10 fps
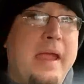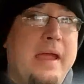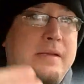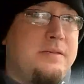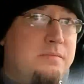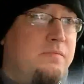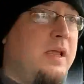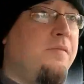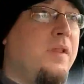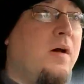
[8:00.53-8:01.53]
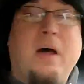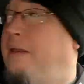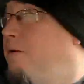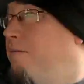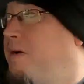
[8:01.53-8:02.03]
and even though
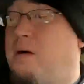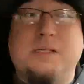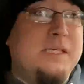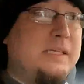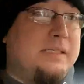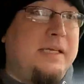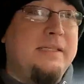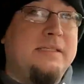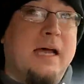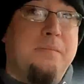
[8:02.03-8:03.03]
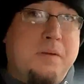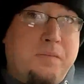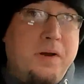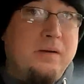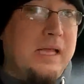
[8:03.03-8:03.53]
I do have a car seat and the seat's up, the
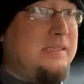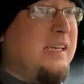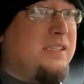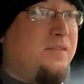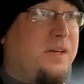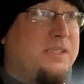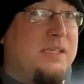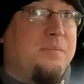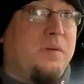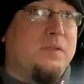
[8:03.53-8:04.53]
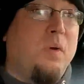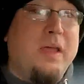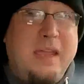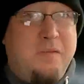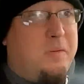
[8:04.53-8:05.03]
rear glass is actually very simple as
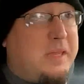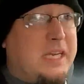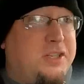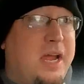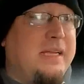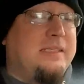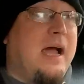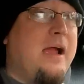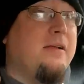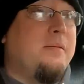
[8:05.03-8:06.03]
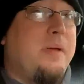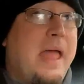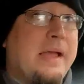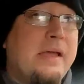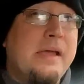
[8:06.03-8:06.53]
well, even with that giant tire in the
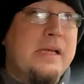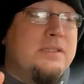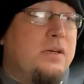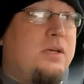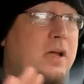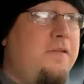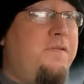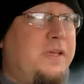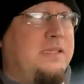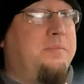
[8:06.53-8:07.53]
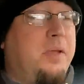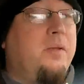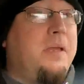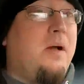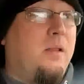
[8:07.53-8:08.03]
back. So good
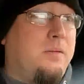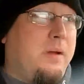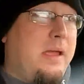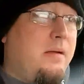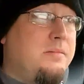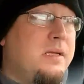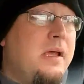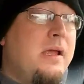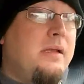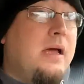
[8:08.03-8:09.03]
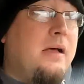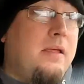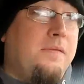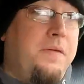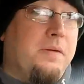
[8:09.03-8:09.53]
visibility all around.
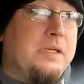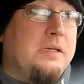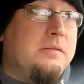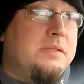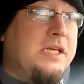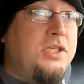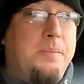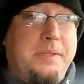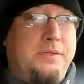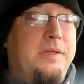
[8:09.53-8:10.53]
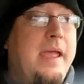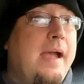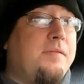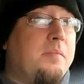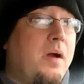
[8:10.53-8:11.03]
Now, if you were to, say, jump into the
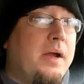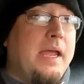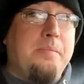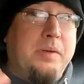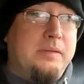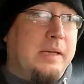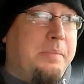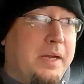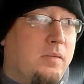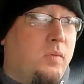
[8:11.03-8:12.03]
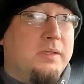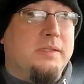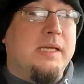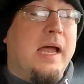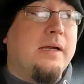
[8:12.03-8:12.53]
aftermarket and put bigger wheels
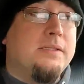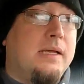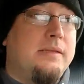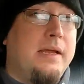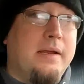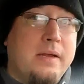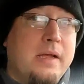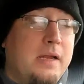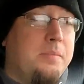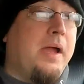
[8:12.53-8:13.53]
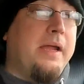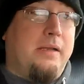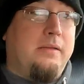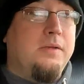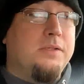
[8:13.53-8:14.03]
and tires on there, you're probably
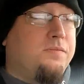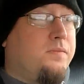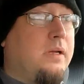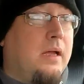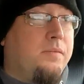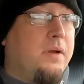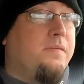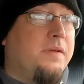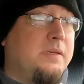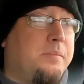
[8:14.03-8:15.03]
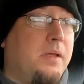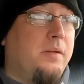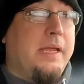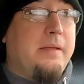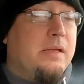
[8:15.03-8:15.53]
going to lose rear
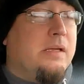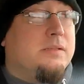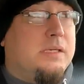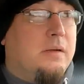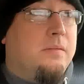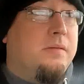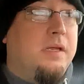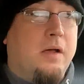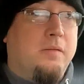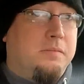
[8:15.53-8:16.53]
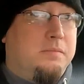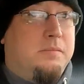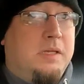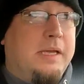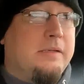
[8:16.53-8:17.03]
visibility. So, you know,
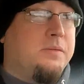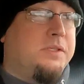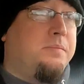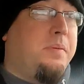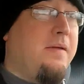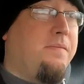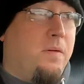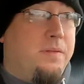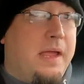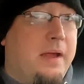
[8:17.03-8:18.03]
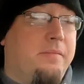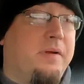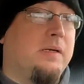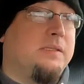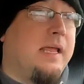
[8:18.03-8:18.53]
you get what you pay for there in
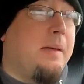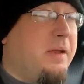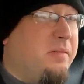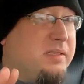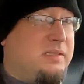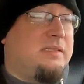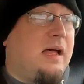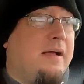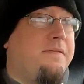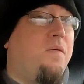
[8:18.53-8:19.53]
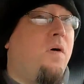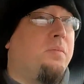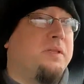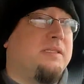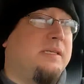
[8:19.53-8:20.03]
regards to that. But in stock
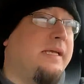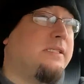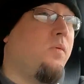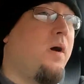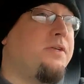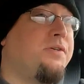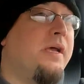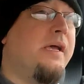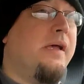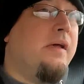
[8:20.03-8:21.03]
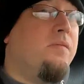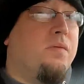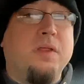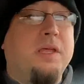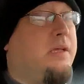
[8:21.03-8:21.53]
form with the Sasquatch,
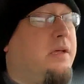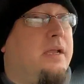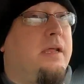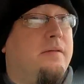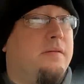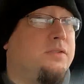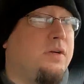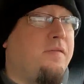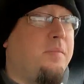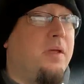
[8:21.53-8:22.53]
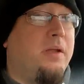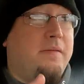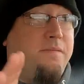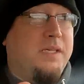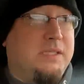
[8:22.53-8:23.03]
really good
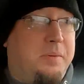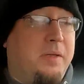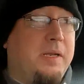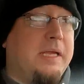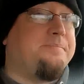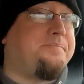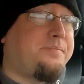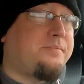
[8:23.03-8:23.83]
drivability and visibility.